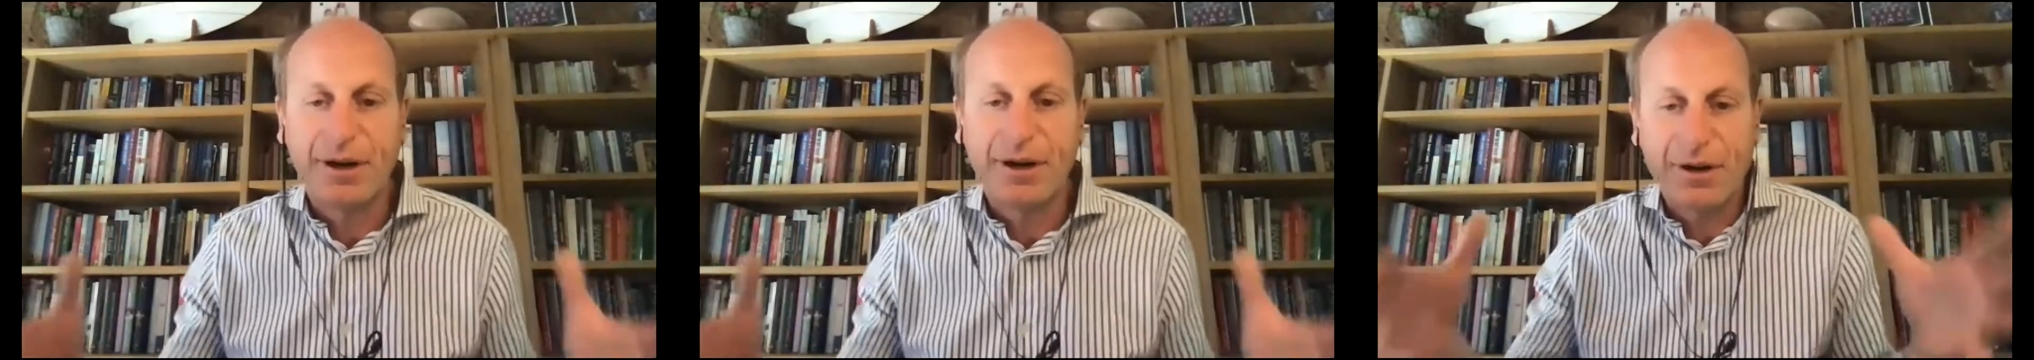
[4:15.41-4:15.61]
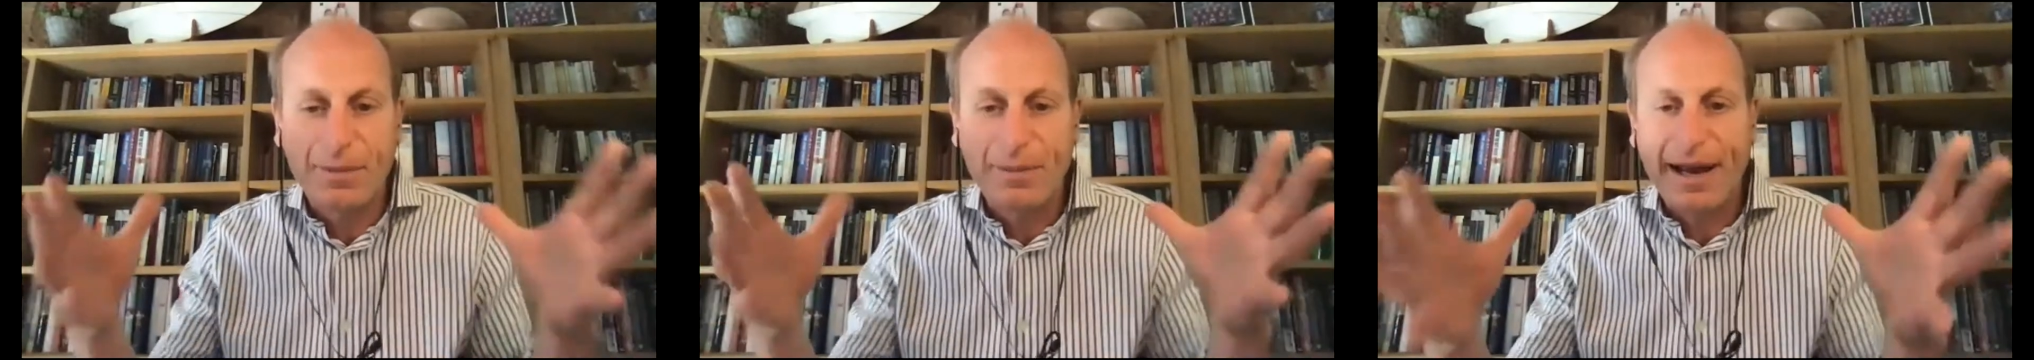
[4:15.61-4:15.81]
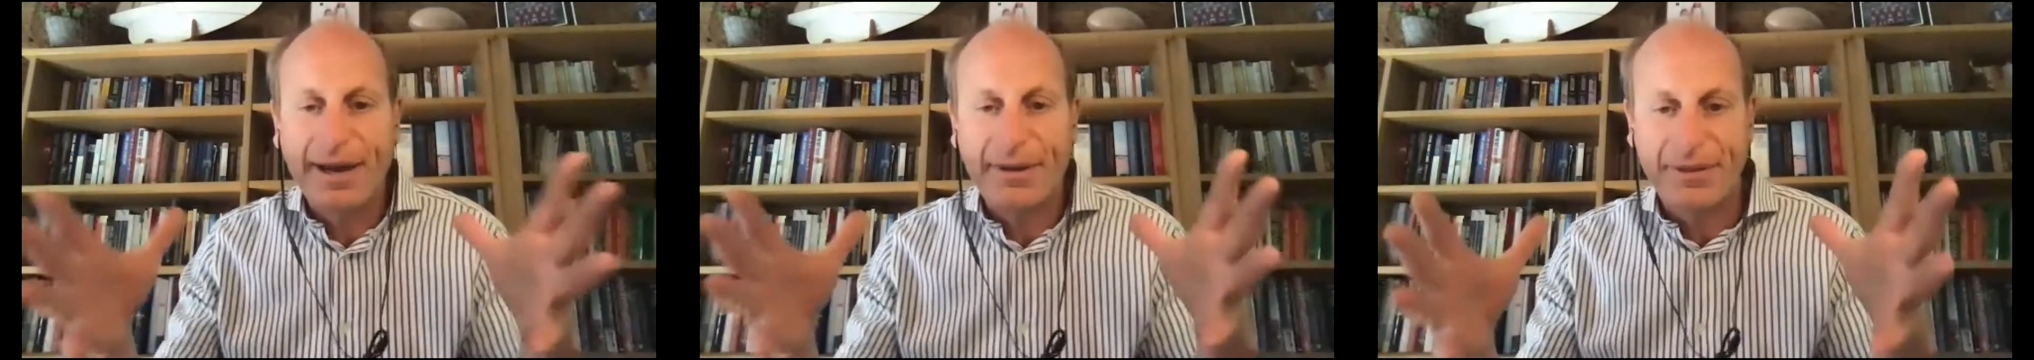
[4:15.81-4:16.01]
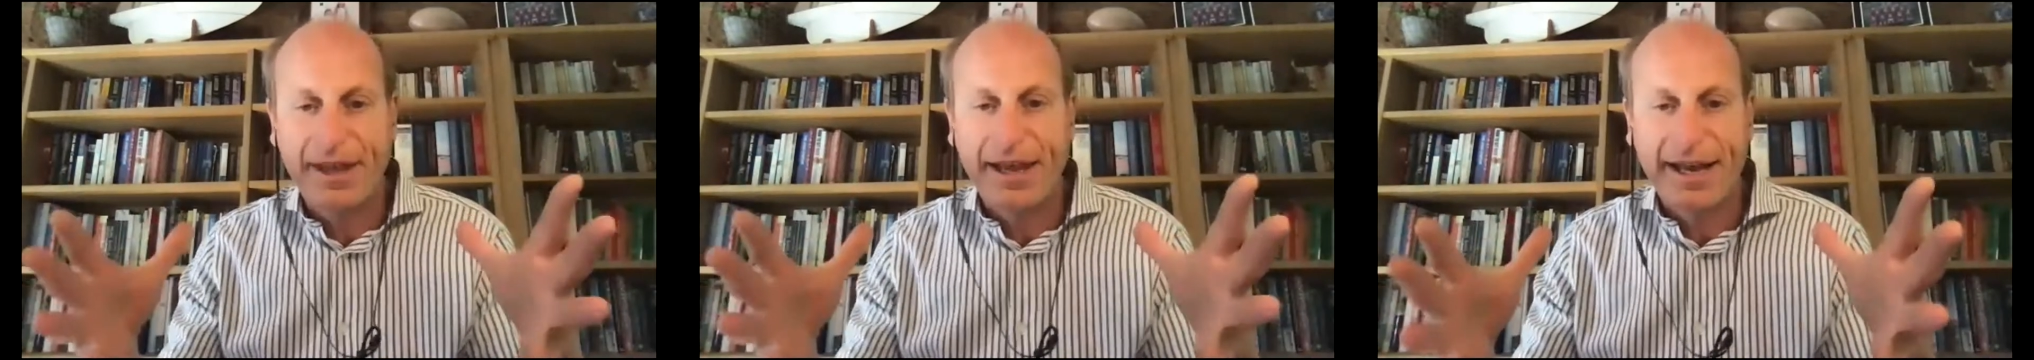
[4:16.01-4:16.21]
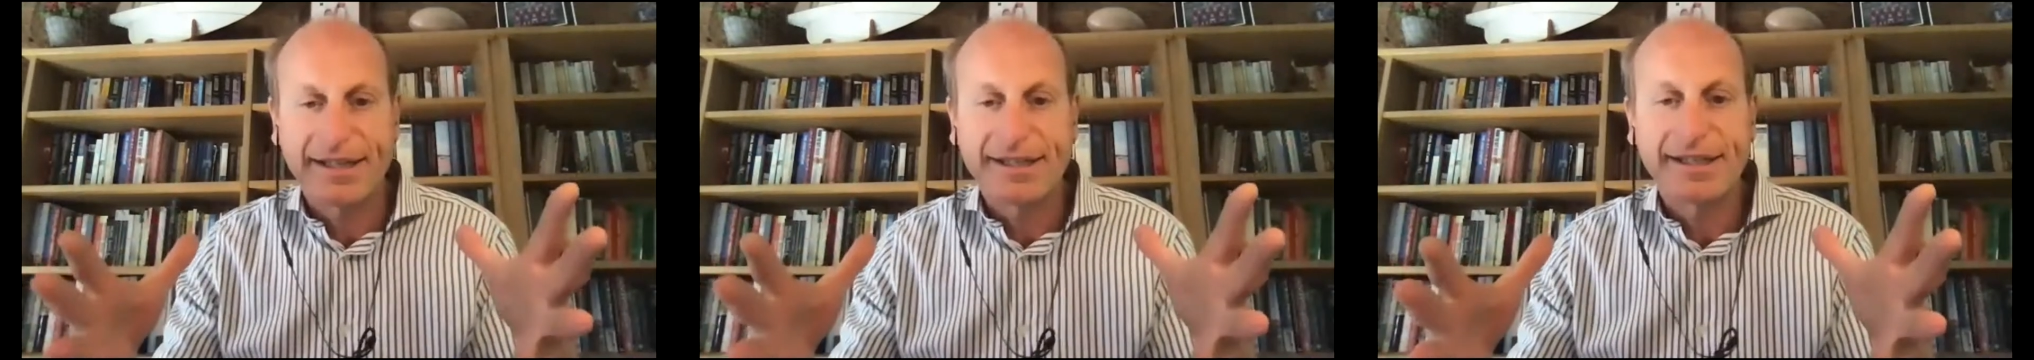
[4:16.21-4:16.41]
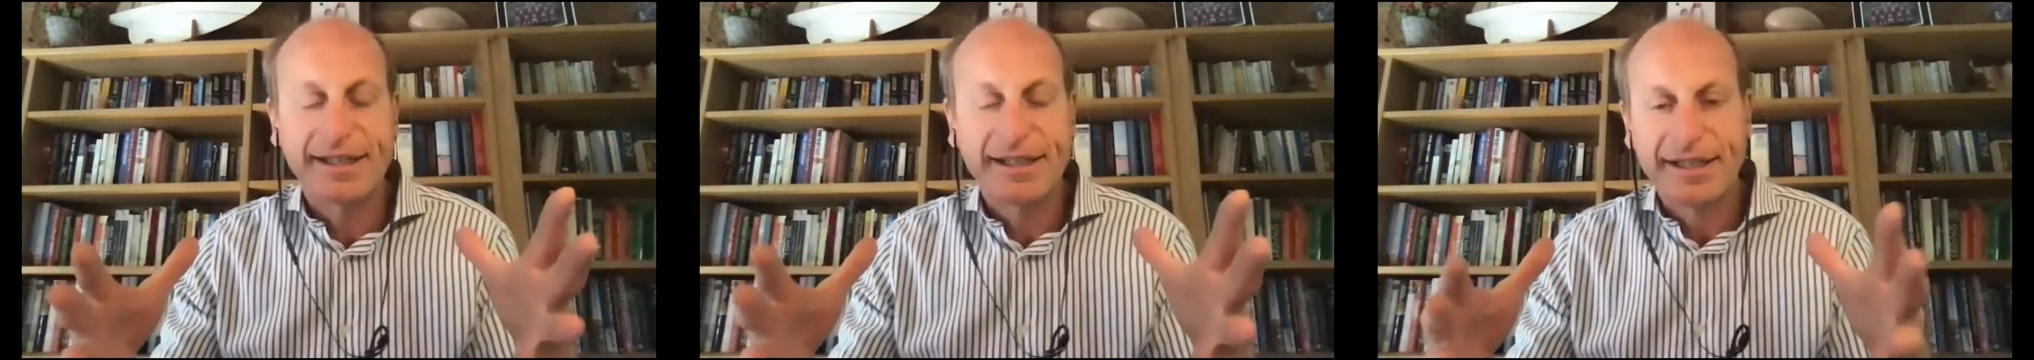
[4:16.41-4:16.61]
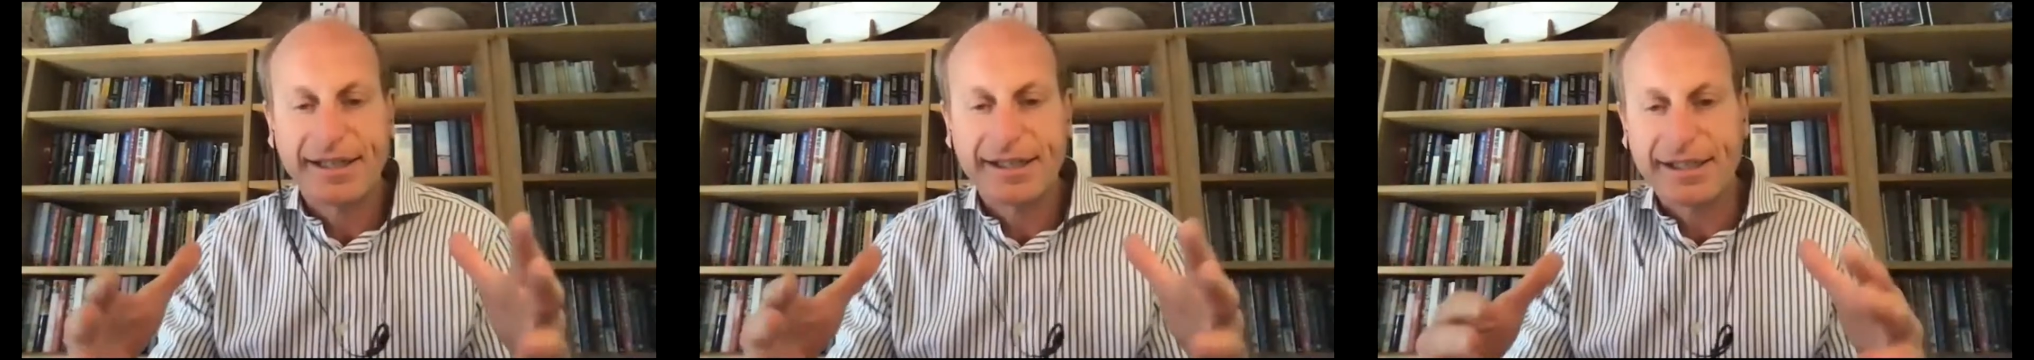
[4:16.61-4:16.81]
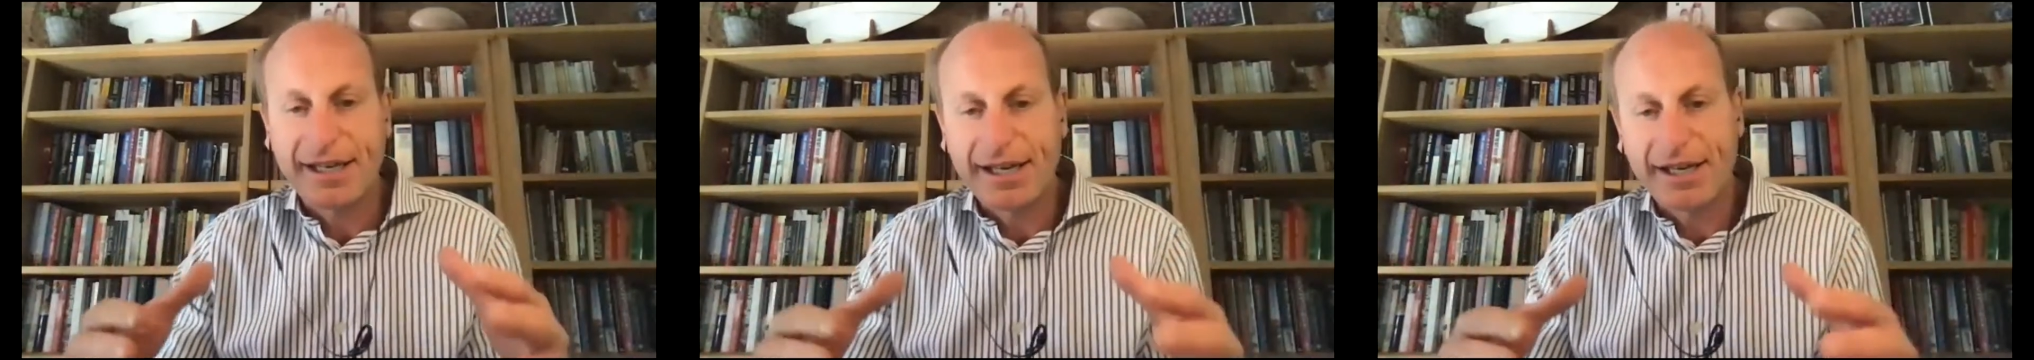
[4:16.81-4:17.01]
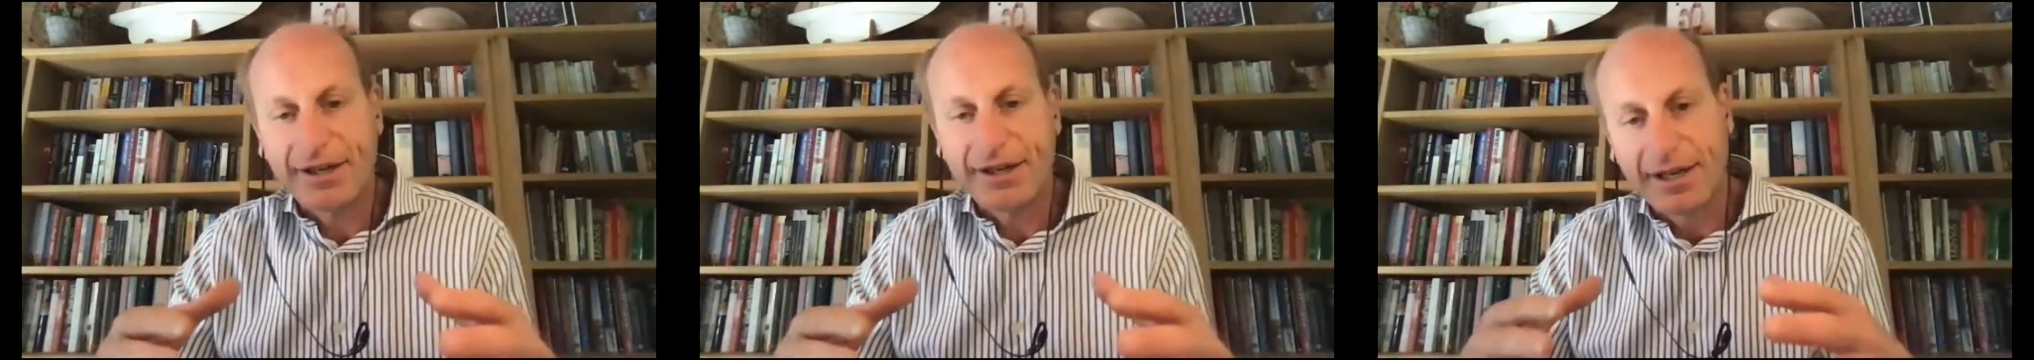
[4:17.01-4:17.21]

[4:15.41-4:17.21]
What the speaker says: are about that. So